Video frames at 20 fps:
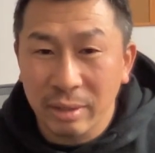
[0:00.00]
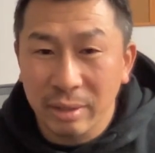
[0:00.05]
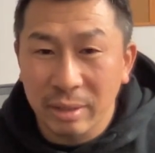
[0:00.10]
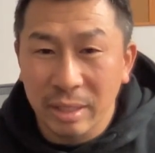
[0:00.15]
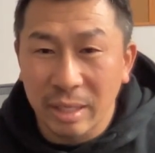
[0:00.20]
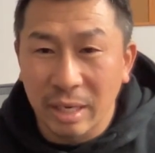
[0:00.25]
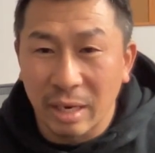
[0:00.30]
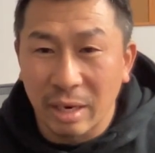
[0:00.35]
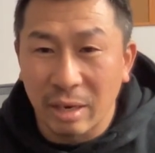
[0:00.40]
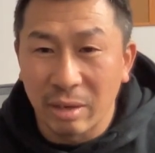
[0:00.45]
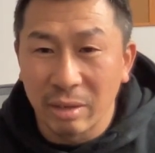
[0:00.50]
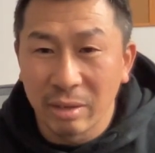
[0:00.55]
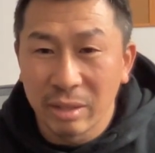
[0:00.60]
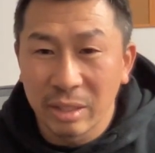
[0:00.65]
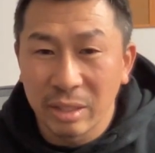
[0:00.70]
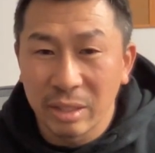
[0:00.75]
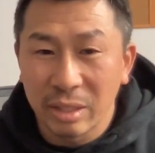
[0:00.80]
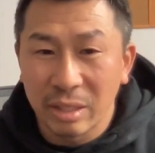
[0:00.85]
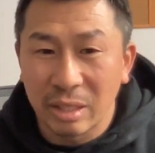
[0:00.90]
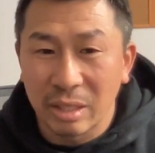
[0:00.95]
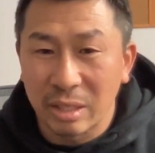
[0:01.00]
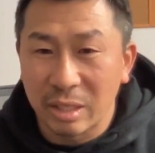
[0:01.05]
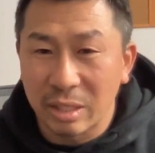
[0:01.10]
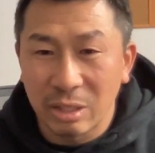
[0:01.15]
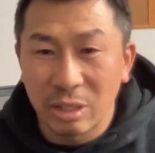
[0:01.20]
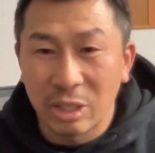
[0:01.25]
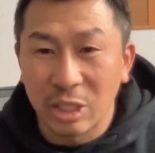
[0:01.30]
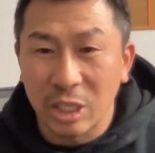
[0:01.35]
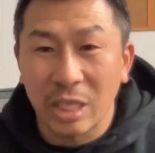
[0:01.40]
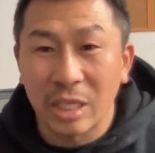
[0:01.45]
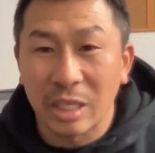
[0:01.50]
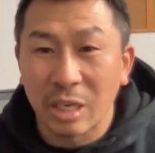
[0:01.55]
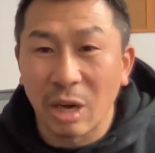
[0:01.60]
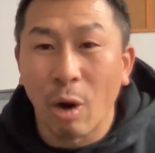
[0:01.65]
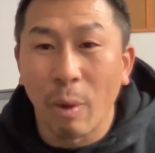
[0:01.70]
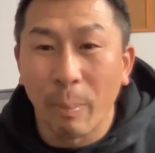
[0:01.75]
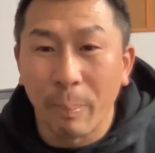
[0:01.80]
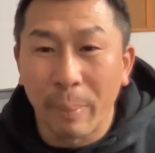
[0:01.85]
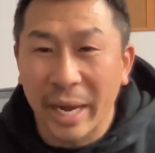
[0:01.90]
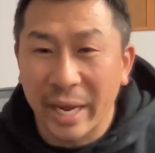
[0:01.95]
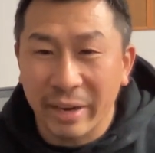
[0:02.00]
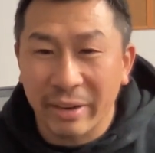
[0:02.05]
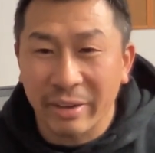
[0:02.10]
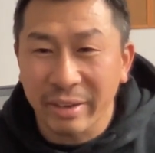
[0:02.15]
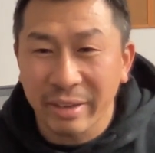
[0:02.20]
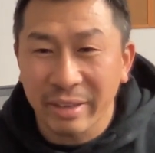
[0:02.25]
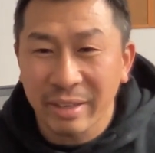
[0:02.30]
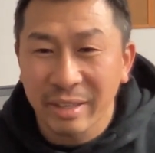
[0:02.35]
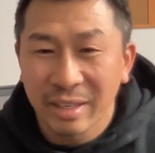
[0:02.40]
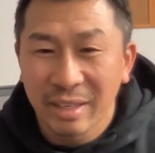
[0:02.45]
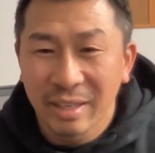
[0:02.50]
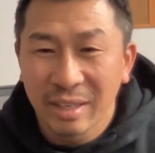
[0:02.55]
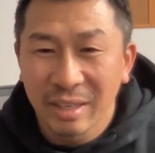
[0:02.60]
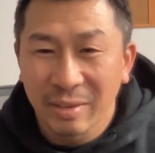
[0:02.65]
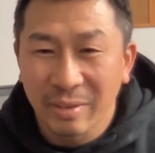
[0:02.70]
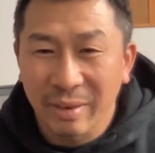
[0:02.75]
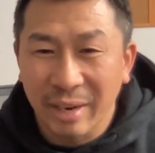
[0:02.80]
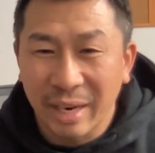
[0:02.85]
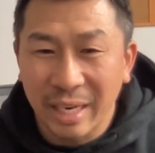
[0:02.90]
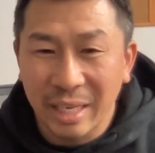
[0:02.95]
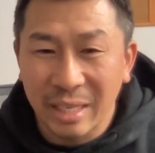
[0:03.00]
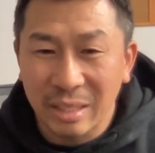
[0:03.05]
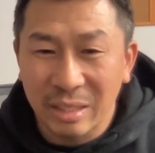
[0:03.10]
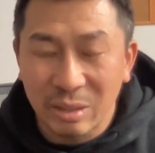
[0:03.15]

you should know better, right?